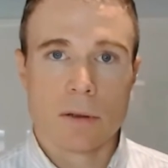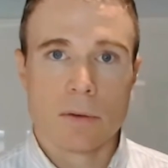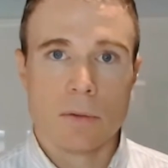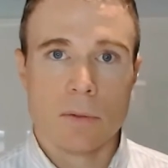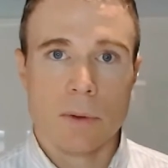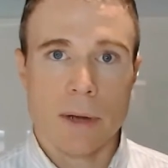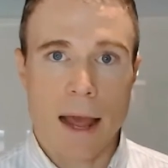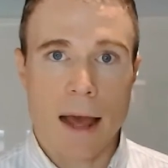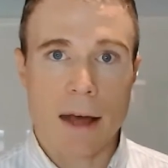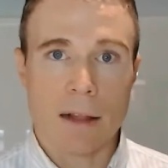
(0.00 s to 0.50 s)

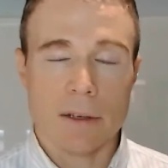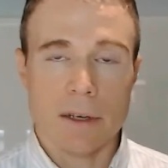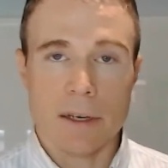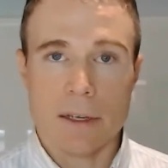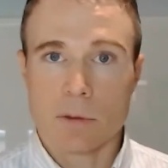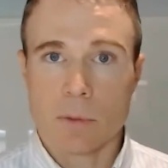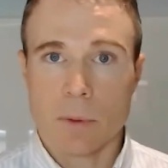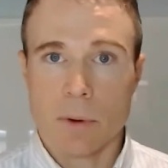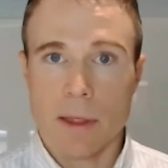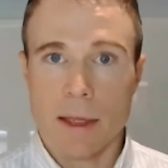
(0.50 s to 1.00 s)

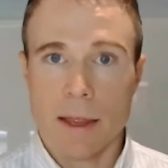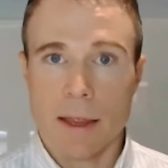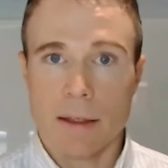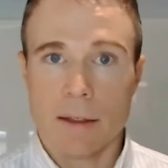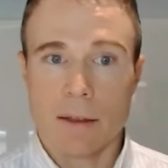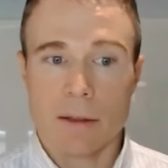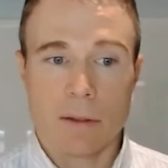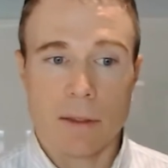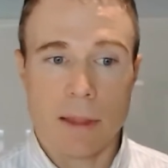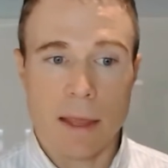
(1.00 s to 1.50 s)
realities where
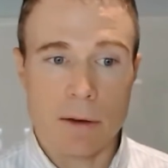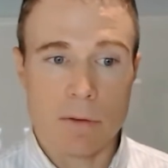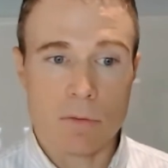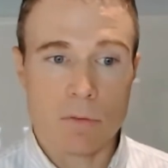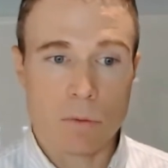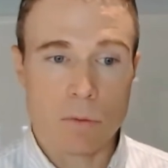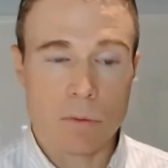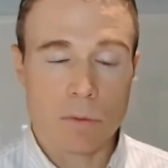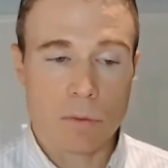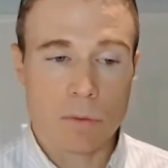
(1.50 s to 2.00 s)
they
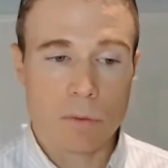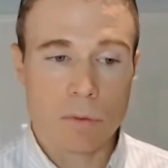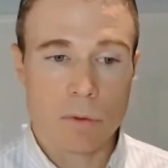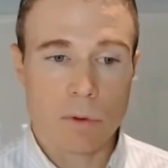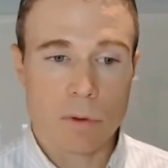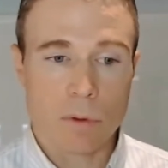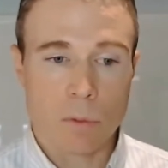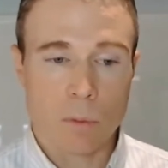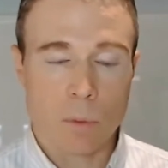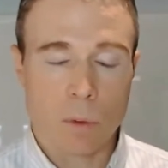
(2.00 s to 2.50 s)
they
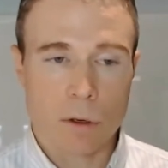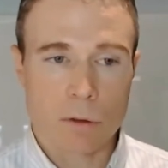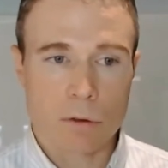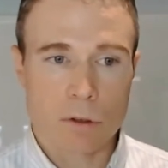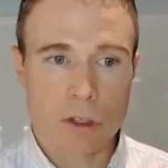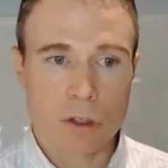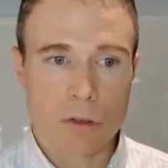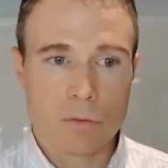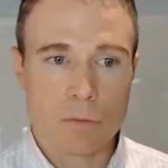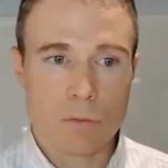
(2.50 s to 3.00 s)

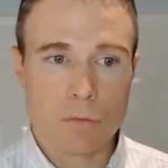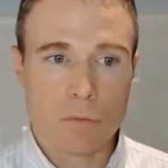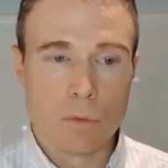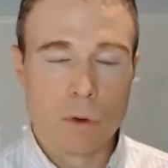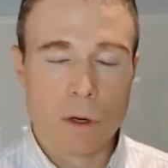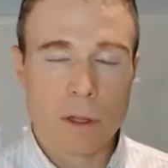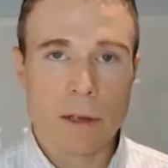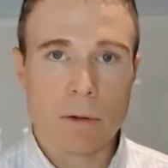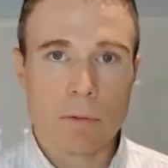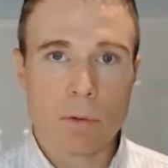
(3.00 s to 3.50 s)
were
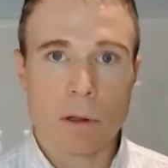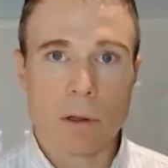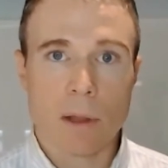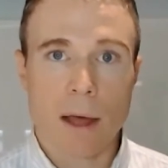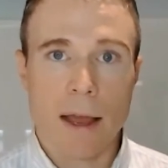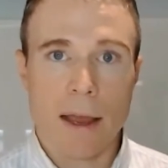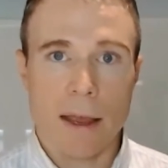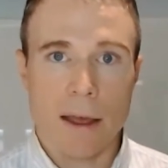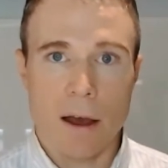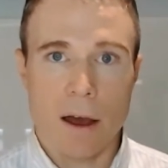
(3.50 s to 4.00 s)
really
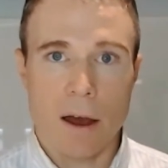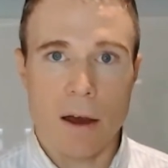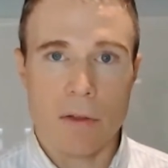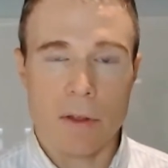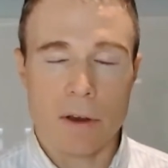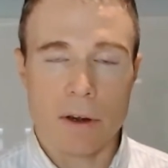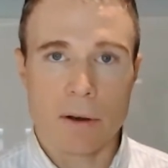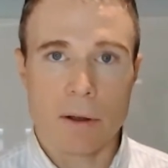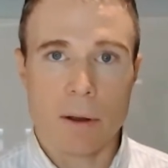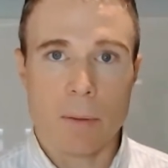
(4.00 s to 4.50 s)
reliant on
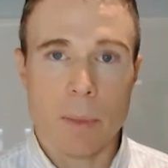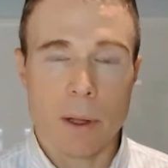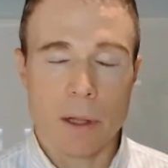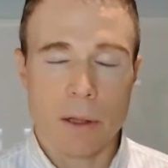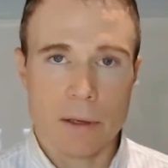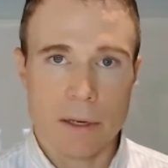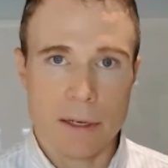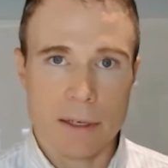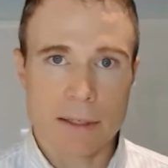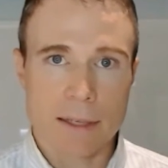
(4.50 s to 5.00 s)
their
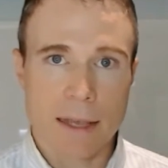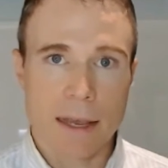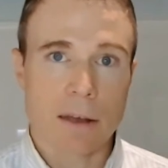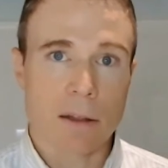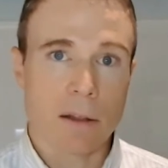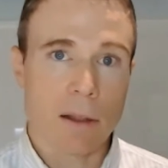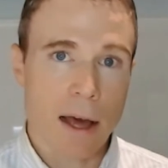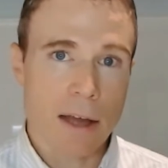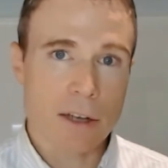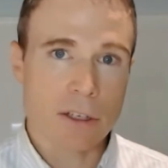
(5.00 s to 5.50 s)
ability
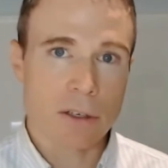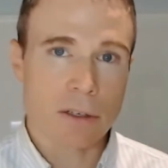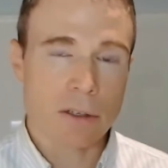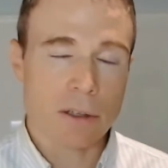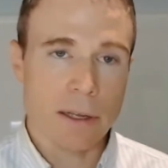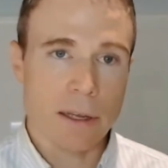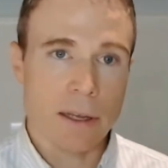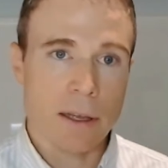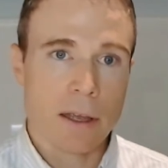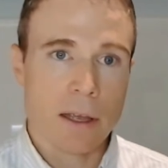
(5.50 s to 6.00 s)

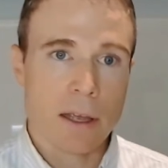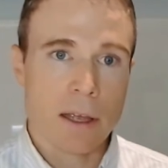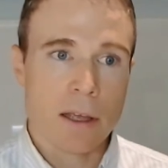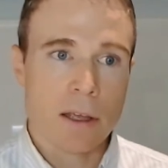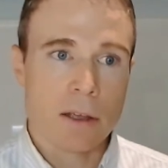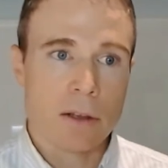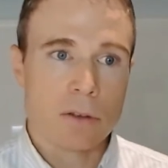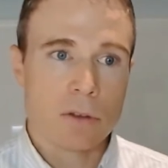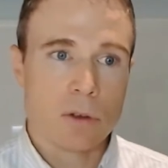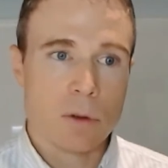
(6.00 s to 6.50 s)
psychologically
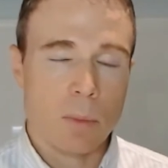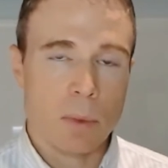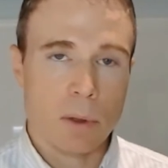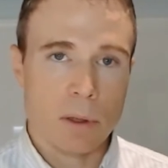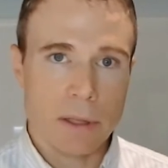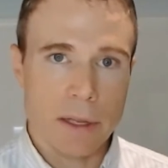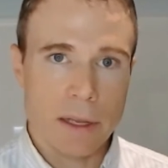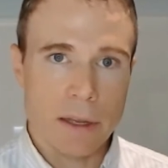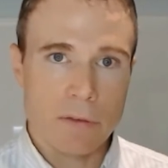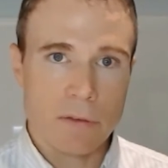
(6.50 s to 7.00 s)
to
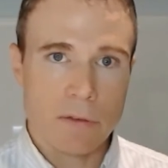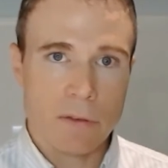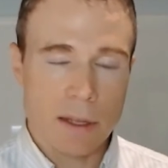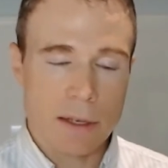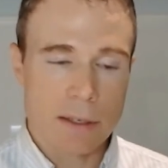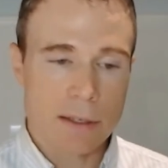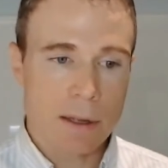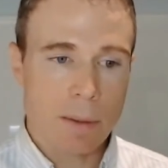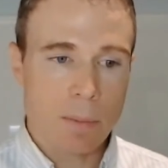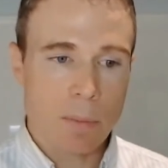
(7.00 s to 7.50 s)
believe
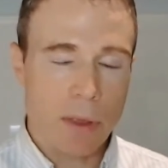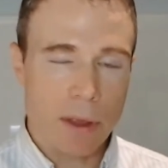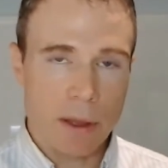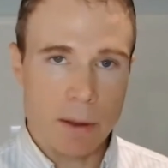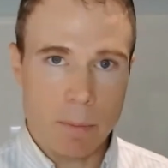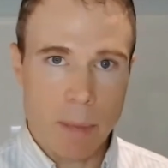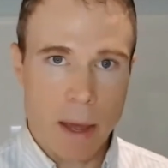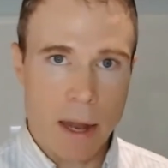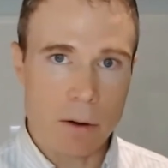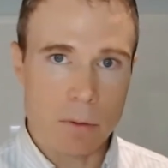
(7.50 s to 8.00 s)
that
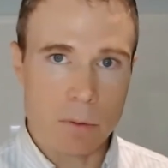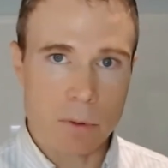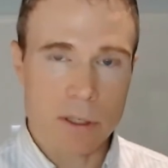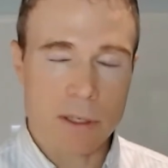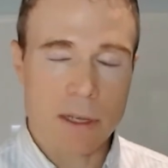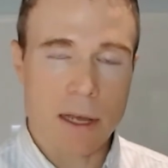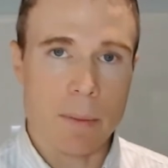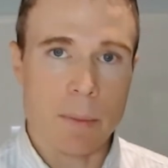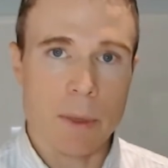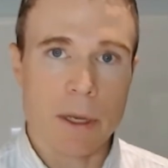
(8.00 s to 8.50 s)
something better
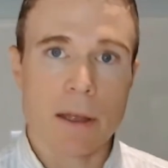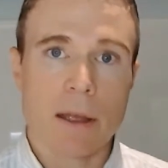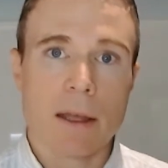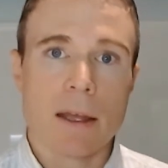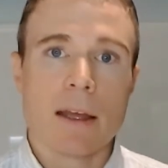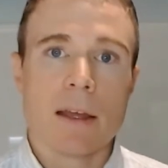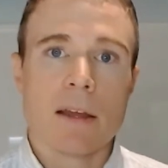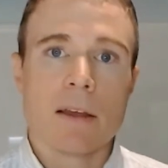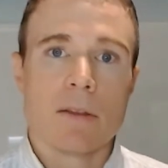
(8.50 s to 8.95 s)
was coming.